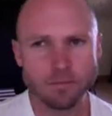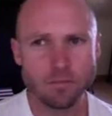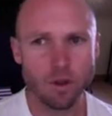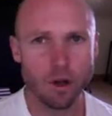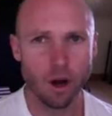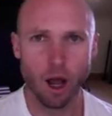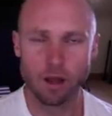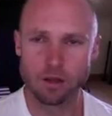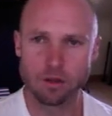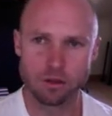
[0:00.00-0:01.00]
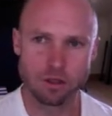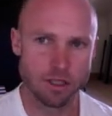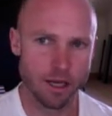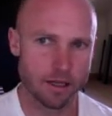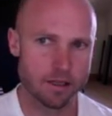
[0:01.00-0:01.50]
you know other sorts of
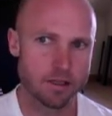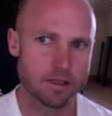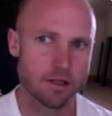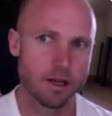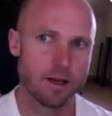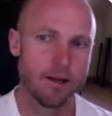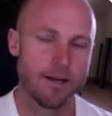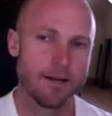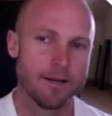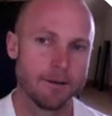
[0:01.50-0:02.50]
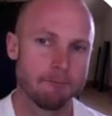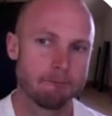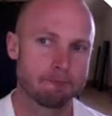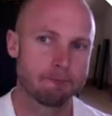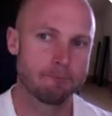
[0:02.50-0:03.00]
tests,
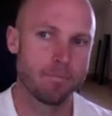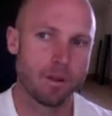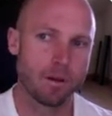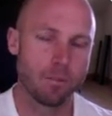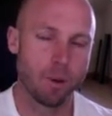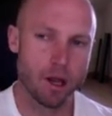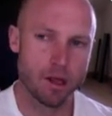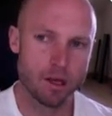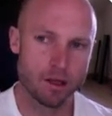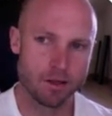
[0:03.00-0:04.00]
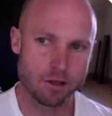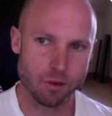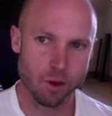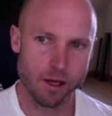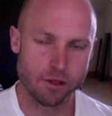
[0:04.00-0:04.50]
um, but I think this is the
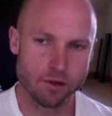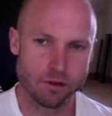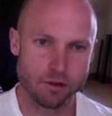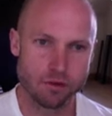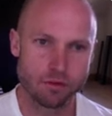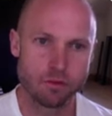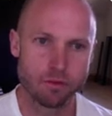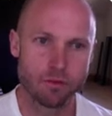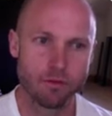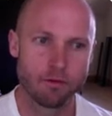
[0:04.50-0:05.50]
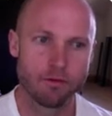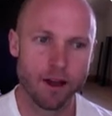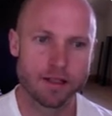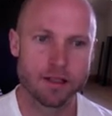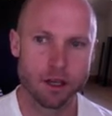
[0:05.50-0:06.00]
way to
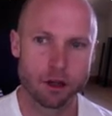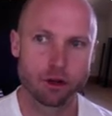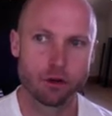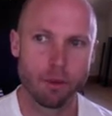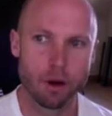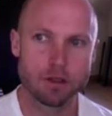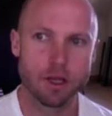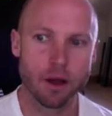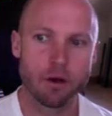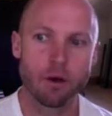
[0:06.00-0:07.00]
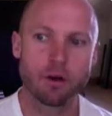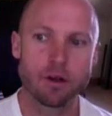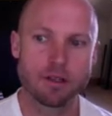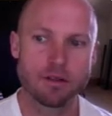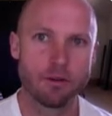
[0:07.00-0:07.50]
face the issue most head on.
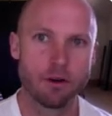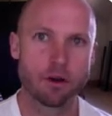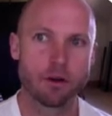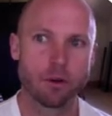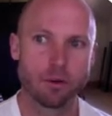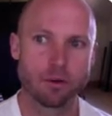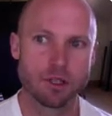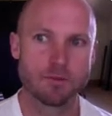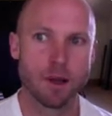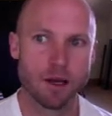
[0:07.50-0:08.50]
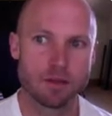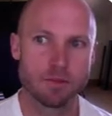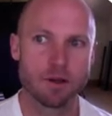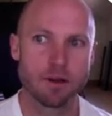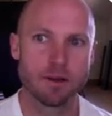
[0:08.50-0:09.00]
It's the vertical
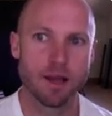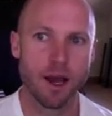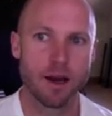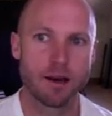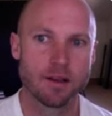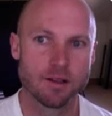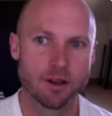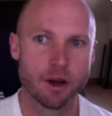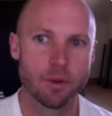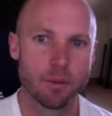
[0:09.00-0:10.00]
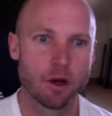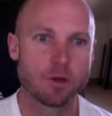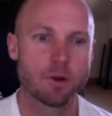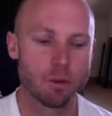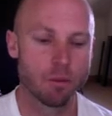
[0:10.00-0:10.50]
displacement that is going to be
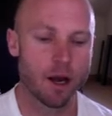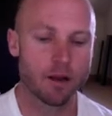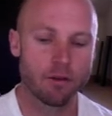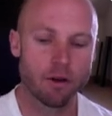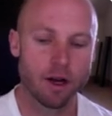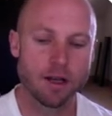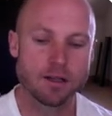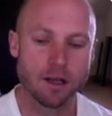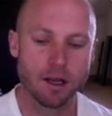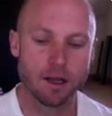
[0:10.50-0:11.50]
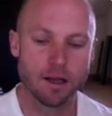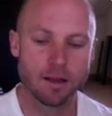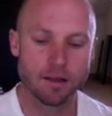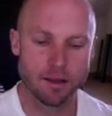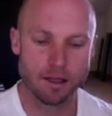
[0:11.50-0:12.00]
most problematic for guys, and
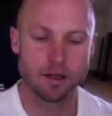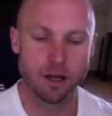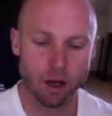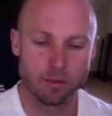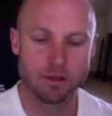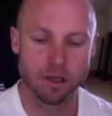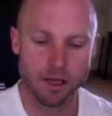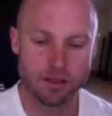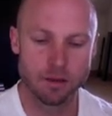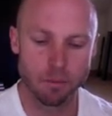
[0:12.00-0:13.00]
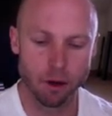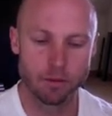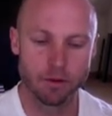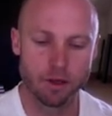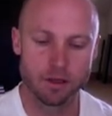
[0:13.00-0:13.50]
that's going to help to get to the bottom
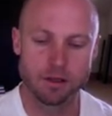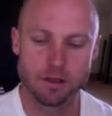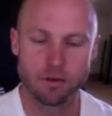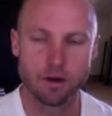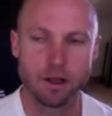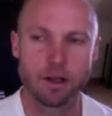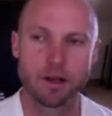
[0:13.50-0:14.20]
of things and really,